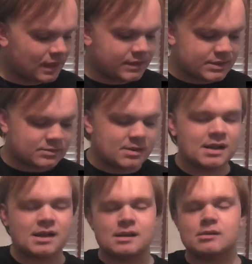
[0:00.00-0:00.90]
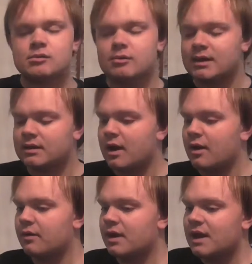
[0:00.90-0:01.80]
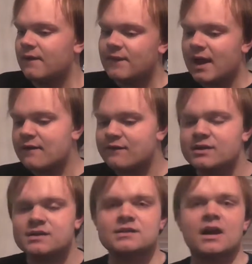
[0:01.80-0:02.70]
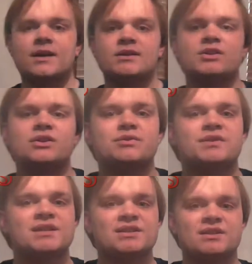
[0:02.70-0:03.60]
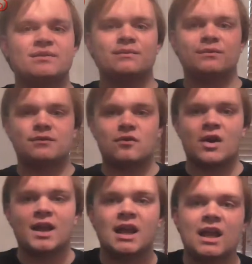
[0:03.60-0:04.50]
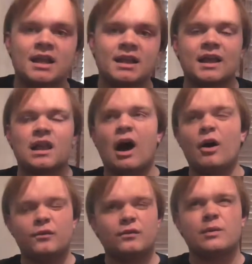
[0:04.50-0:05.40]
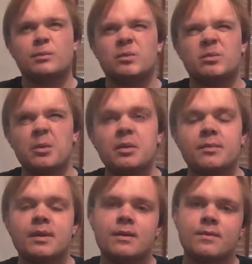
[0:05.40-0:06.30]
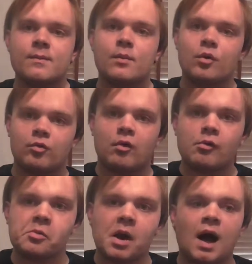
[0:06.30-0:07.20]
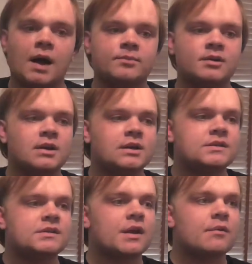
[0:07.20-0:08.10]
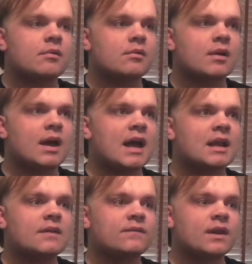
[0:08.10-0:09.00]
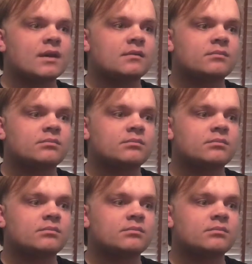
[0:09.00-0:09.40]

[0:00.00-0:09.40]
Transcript: just want to click quick note, if they ever decide to do season 3, then half of them will probably be a bit more grown up, so, and if they